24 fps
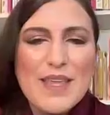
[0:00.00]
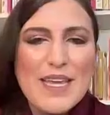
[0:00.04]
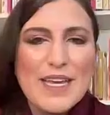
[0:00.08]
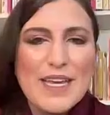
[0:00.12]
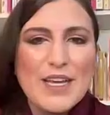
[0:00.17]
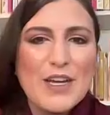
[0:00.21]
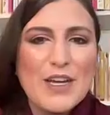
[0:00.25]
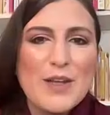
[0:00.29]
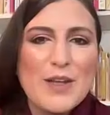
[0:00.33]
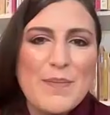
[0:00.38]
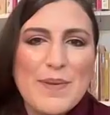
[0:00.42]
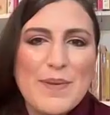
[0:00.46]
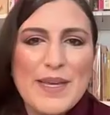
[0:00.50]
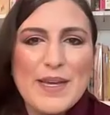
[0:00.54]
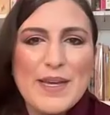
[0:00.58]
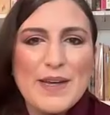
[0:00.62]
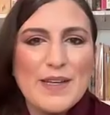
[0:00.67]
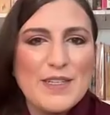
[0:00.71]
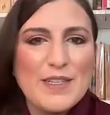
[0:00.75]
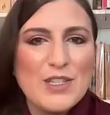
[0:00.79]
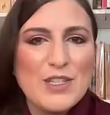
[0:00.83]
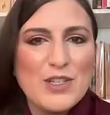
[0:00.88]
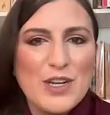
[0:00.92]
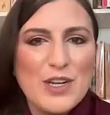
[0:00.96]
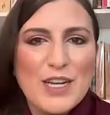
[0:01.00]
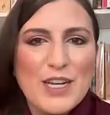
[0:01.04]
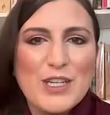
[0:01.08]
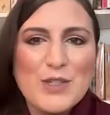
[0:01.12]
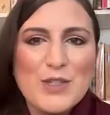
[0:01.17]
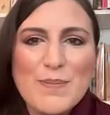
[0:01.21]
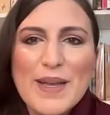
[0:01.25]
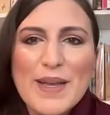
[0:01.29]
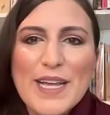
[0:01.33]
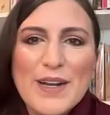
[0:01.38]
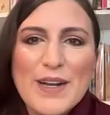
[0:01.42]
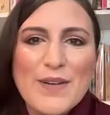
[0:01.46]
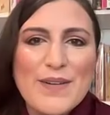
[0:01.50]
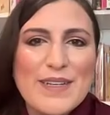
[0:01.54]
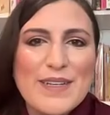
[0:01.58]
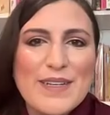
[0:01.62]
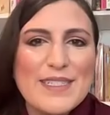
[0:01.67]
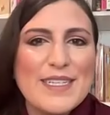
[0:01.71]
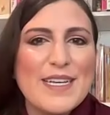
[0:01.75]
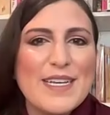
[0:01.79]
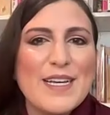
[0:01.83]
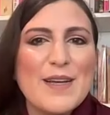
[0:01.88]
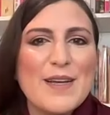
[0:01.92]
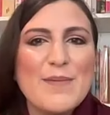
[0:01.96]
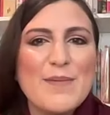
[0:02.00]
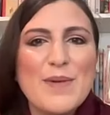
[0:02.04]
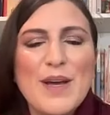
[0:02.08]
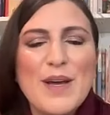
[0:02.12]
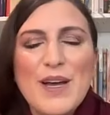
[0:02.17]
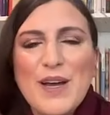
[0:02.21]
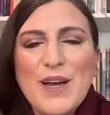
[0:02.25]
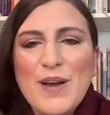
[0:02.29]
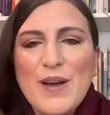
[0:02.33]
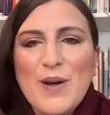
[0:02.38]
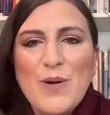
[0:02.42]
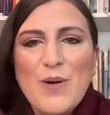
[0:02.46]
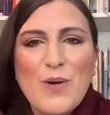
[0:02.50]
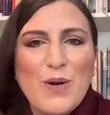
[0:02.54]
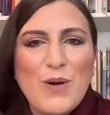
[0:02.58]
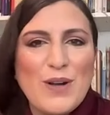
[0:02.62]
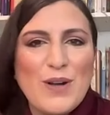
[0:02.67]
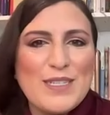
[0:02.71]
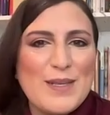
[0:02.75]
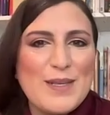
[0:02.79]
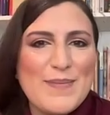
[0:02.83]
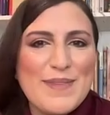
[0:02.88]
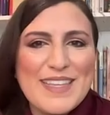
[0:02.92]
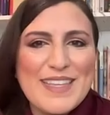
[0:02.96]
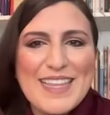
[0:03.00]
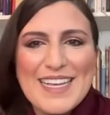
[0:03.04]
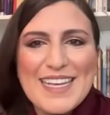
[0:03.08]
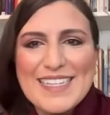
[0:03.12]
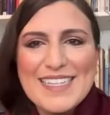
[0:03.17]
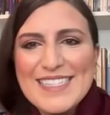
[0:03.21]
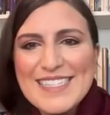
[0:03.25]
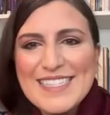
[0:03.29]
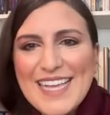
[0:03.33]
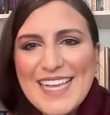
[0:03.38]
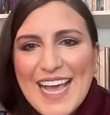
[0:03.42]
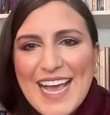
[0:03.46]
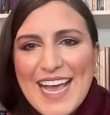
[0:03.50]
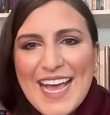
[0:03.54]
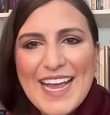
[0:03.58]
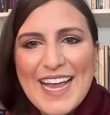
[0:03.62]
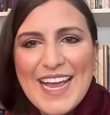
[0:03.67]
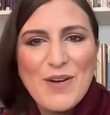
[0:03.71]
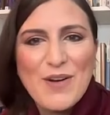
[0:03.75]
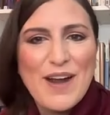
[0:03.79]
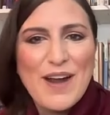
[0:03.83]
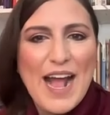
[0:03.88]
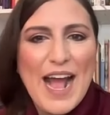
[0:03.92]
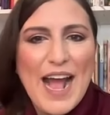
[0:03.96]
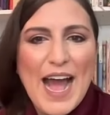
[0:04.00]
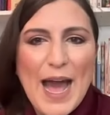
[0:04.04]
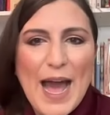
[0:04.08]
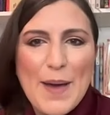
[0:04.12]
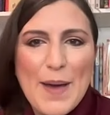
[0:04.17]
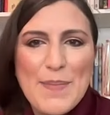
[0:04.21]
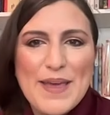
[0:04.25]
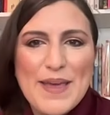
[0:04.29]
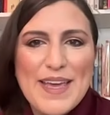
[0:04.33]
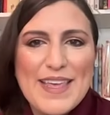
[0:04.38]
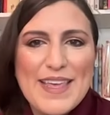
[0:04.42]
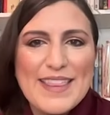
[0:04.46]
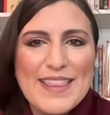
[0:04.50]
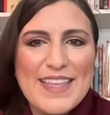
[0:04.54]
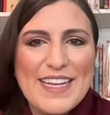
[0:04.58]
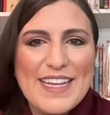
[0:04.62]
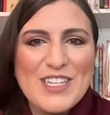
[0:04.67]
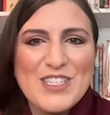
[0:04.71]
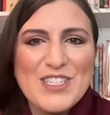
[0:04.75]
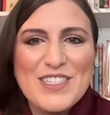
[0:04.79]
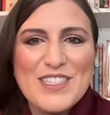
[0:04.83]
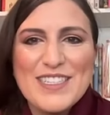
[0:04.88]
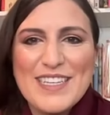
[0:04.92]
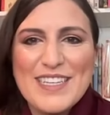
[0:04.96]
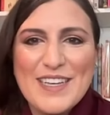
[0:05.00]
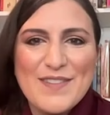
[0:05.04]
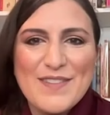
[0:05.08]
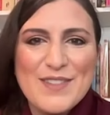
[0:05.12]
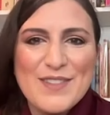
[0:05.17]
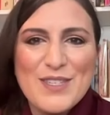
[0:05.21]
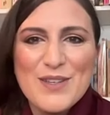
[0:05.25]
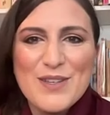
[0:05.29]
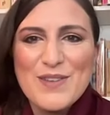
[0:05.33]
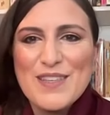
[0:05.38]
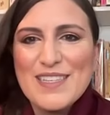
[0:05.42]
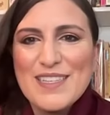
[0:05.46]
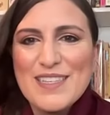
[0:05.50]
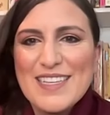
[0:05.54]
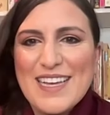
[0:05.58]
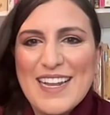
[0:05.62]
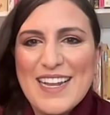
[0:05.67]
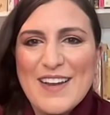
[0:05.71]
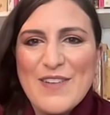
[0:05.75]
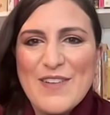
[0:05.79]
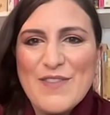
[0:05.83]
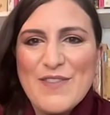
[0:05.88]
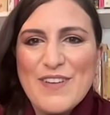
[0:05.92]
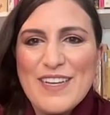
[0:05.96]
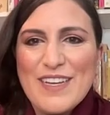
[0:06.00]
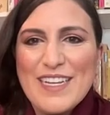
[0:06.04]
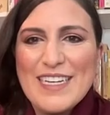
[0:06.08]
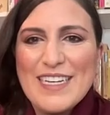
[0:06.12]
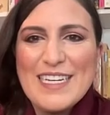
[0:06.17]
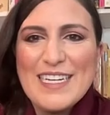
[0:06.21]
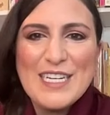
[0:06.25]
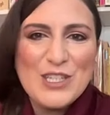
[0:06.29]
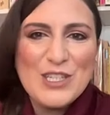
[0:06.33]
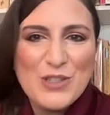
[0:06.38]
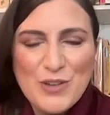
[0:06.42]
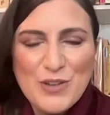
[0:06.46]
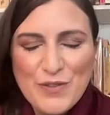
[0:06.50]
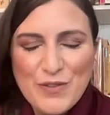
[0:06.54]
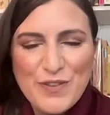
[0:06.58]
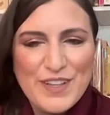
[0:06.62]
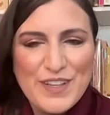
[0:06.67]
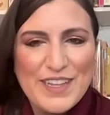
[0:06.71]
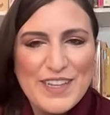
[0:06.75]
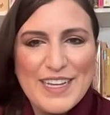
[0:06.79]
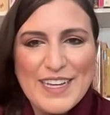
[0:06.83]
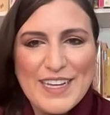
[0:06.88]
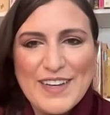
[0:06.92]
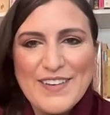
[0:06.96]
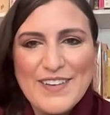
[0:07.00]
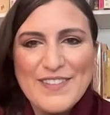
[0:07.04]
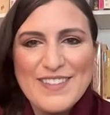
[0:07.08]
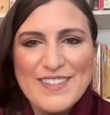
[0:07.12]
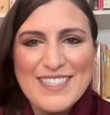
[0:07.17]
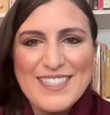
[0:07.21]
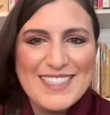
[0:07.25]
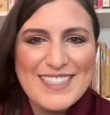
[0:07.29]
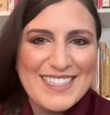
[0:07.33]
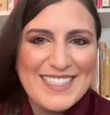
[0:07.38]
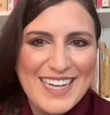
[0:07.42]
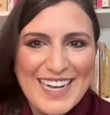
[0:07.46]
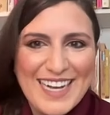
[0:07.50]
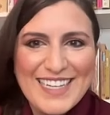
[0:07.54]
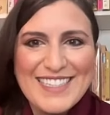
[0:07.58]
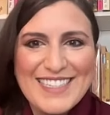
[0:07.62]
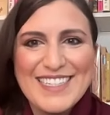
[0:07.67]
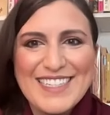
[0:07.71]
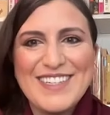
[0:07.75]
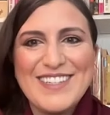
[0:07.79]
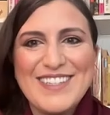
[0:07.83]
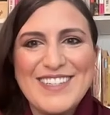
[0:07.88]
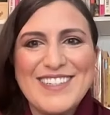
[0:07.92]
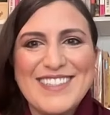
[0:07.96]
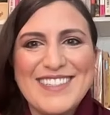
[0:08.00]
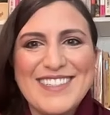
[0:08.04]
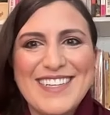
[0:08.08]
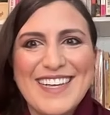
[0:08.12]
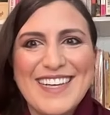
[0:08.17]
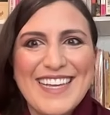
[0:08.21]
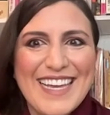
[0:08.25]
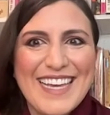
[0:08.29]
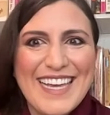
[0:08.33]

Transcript: It could be a strange mannerism or something they say or a habit that just gives you this kind of initial feeling of disgust and you're just like,